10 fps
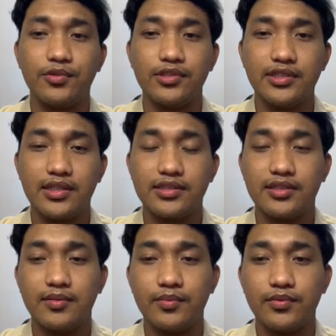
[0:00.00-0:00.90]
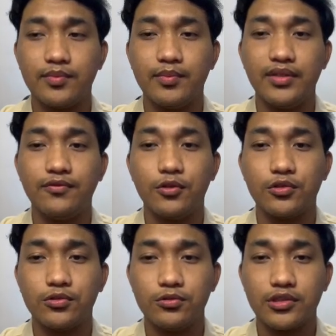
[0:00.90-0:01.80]
projects before
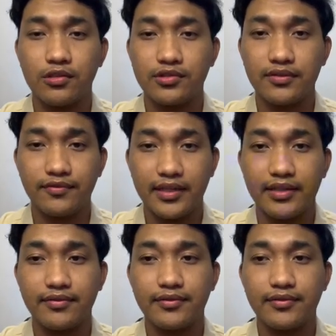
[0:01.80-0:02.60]
2005.